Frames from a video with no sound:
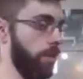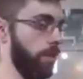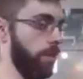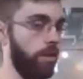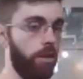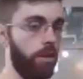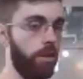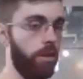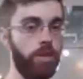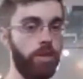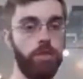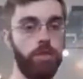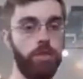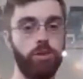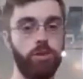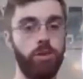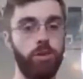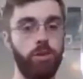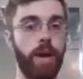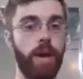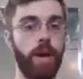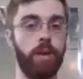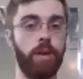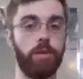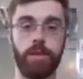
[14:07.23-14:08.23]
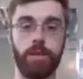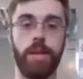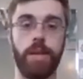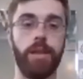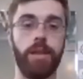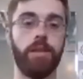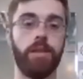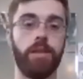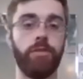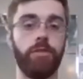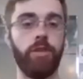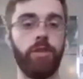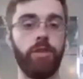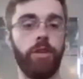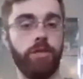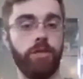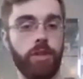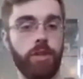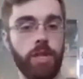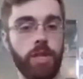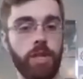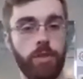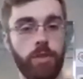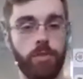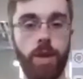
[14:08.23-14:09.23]
Just do about 10 to
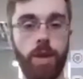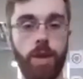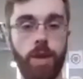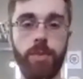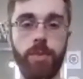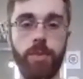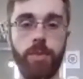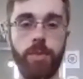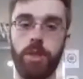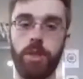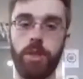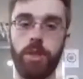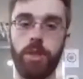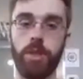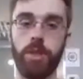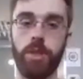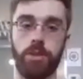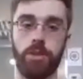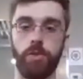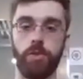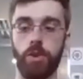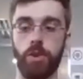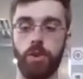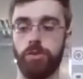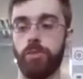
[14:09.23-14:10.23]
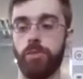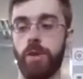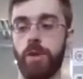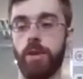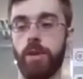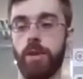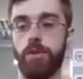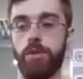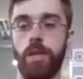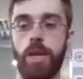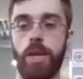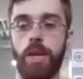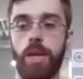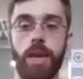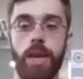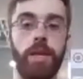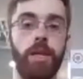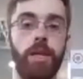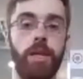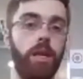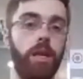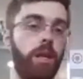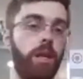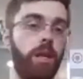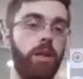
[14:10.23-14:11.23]
15 repetitions of those throughout your day,
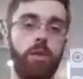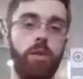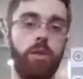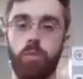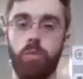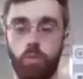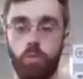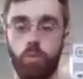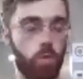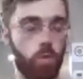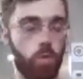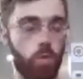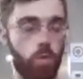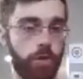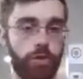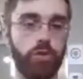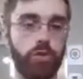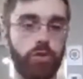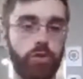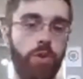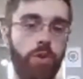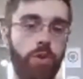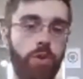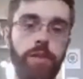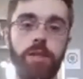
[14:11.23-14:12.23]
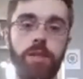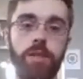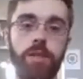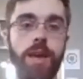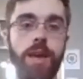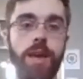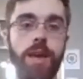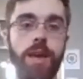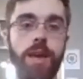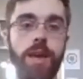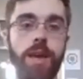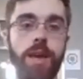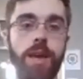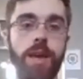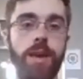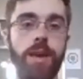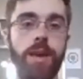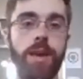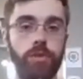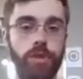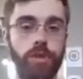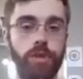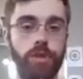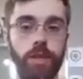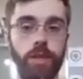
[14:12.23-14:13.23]
once or twice a day when you're
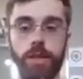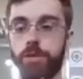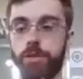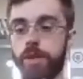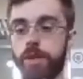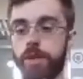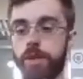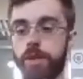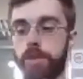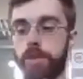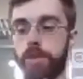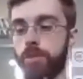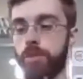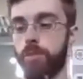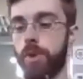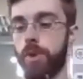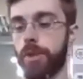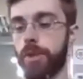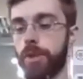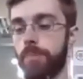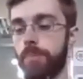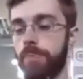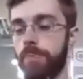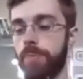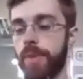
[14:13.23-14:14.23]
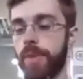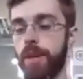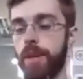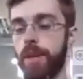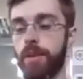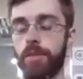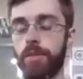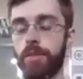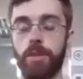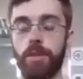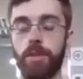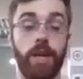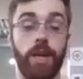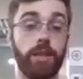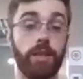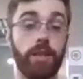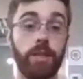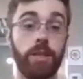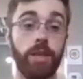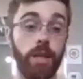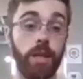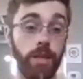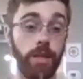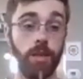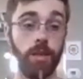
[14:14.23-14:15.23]
sitting at your desk doing your work. The next
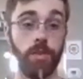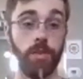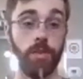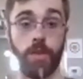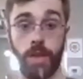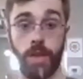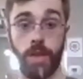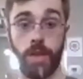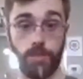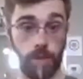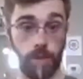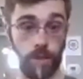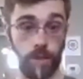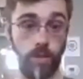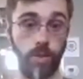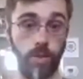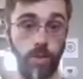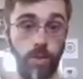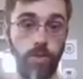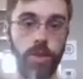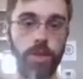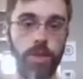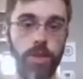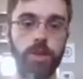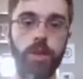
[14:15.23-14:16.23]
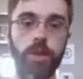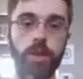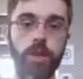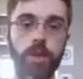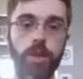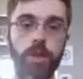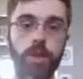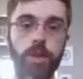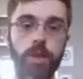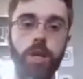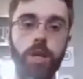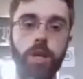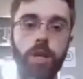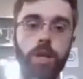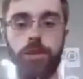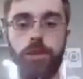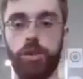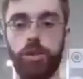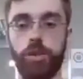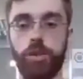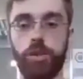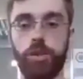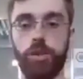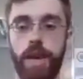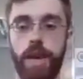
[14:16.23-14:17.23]
thing that I'm going to go over is just a
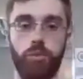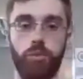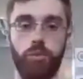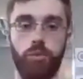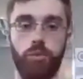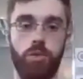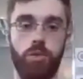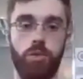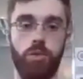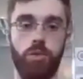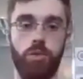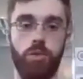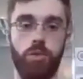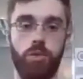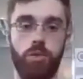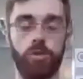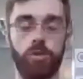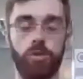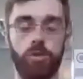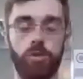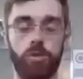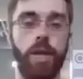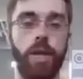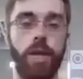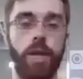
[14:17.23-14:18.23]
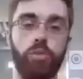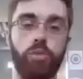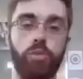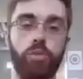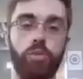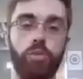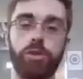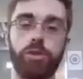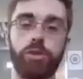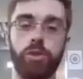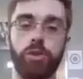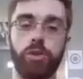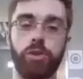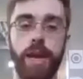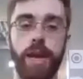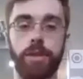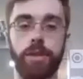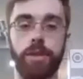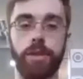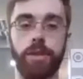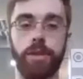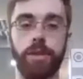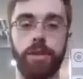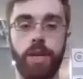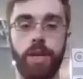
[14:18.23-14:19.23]
head roll. So that brings your head and your
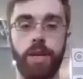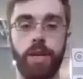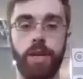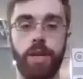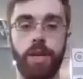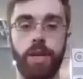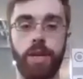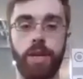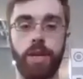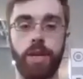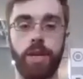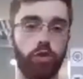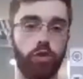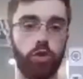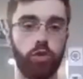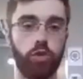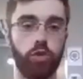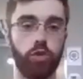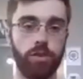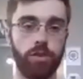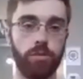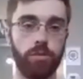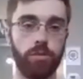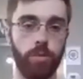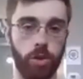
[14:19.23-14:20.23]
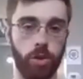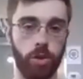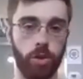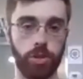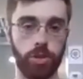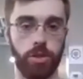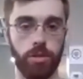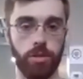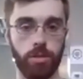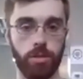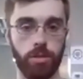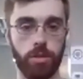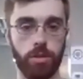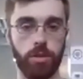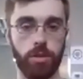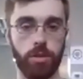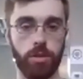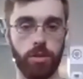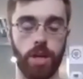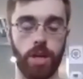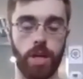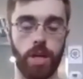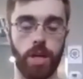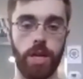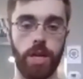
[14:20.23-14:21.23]
neck through your full range of motion,
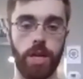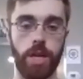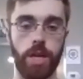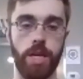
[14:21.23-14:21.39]
okay?